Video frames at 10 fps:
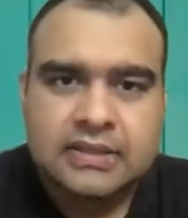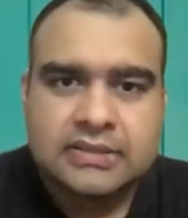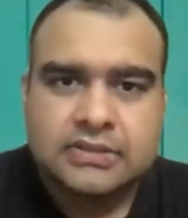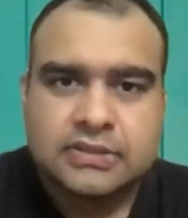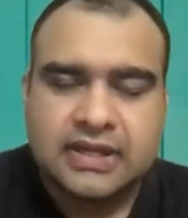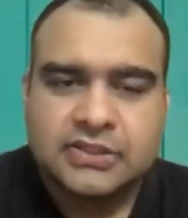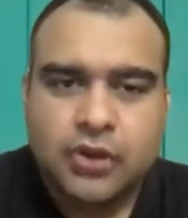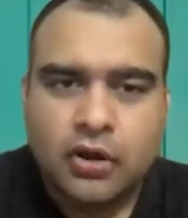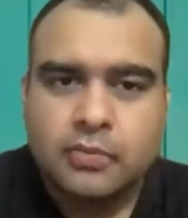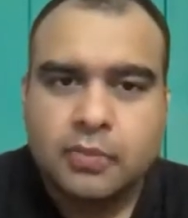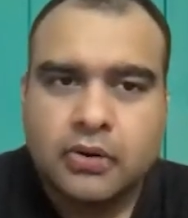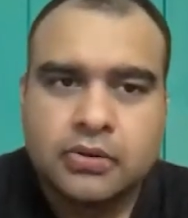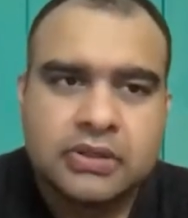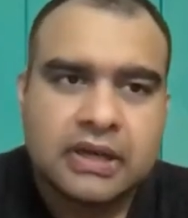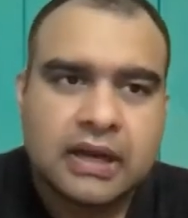So let's talk
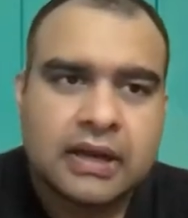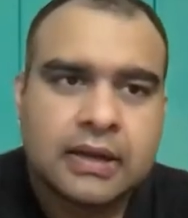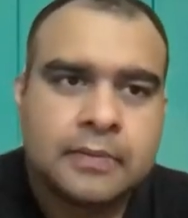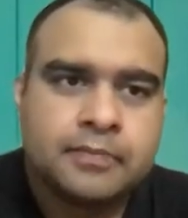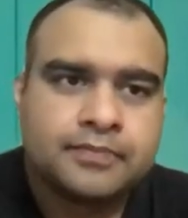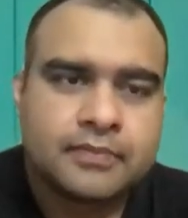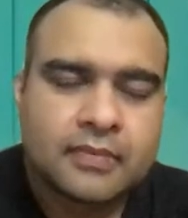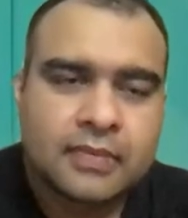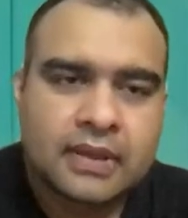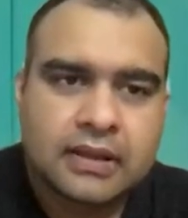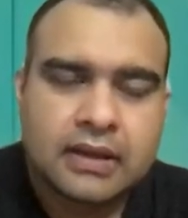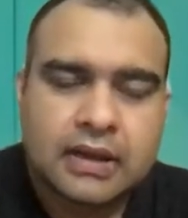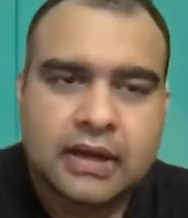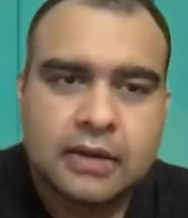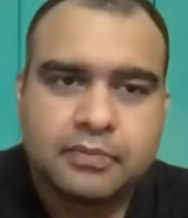about
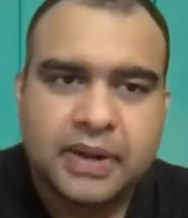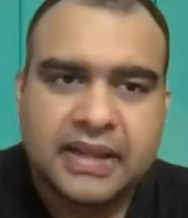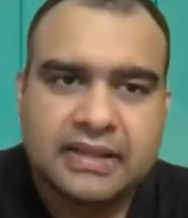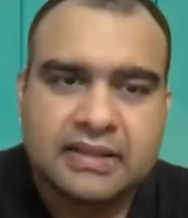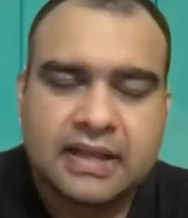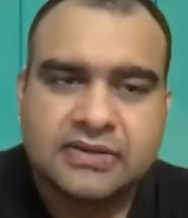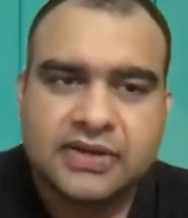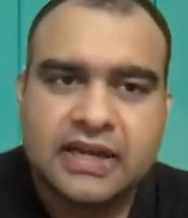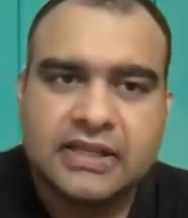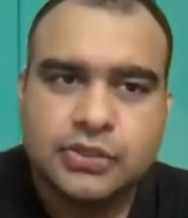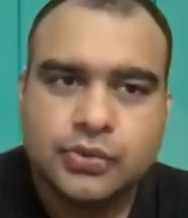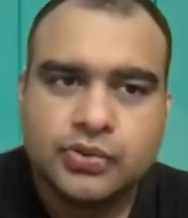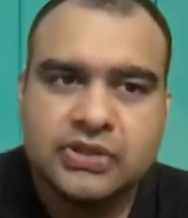company that really used